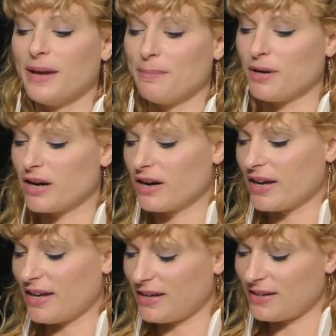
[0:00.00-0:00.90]
at Burger
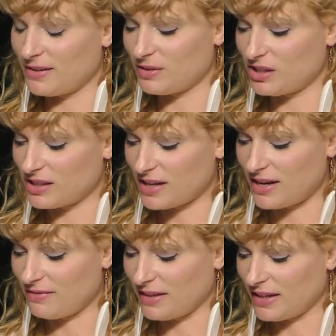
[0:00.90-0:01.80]
King, which is
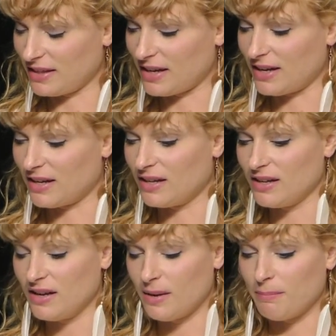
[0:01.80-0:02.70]
kind of like the
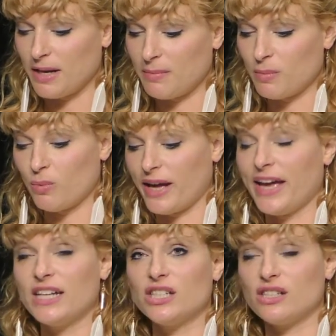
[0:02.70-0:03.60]
minimum
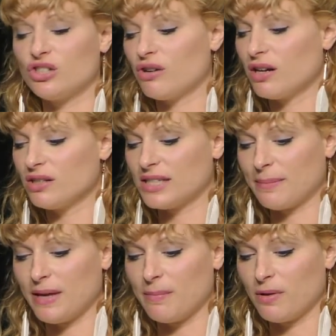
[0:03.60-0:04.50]
wage and the struggles
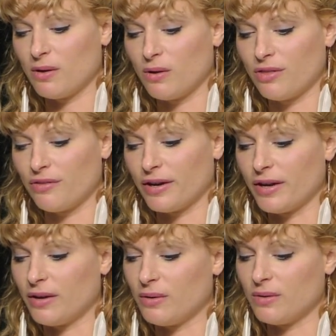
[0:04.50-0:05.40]
that people go
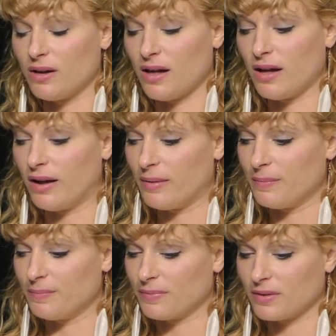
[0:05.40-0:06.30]
through.
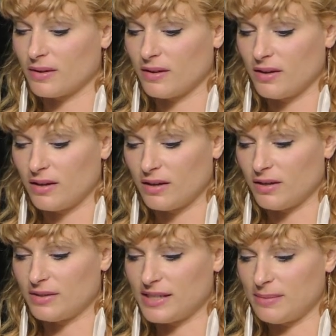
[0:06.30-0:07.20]

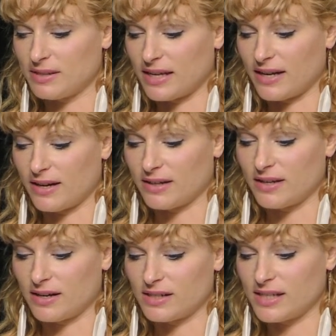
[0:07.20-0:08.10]
It seems like
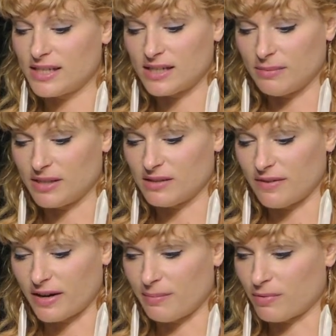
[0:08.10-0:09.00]
our system is
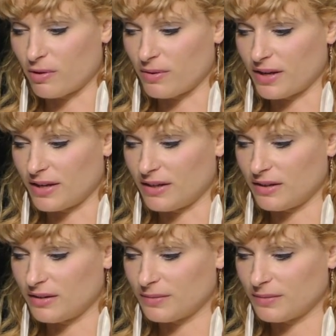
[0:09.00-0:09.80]
very broken.